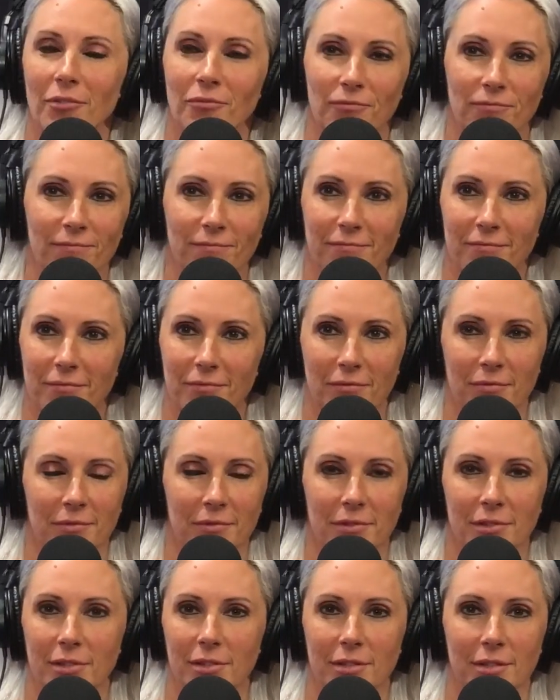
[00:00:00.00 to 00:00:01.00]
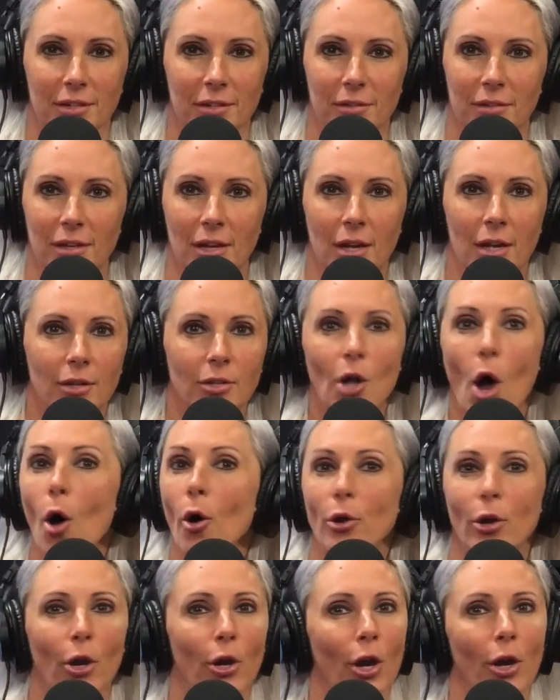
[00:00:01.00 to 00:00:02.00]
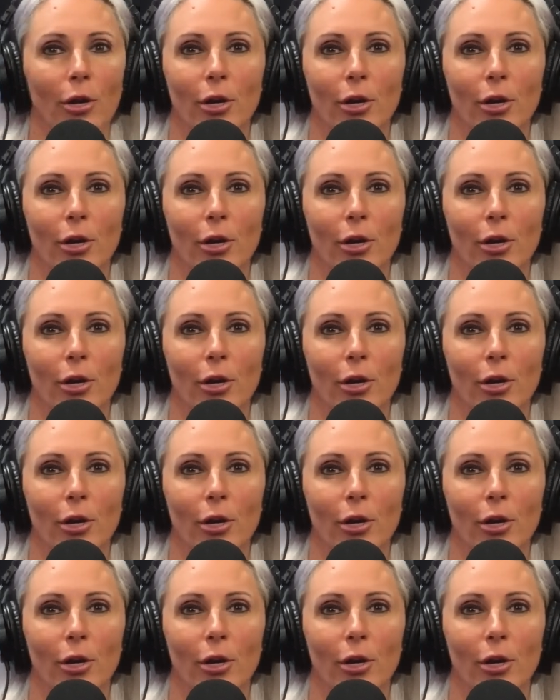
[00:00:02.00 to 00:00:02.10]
Blame Freddie. It's your fault, Freddie.